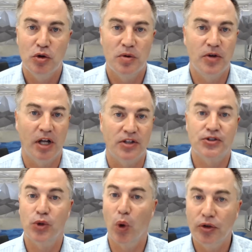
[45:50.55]
we've not
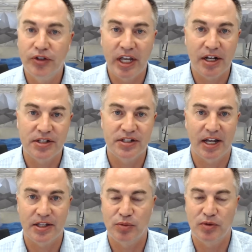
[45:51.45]
sold data
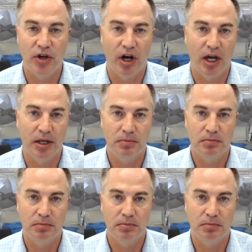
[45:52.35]
sets, we've not,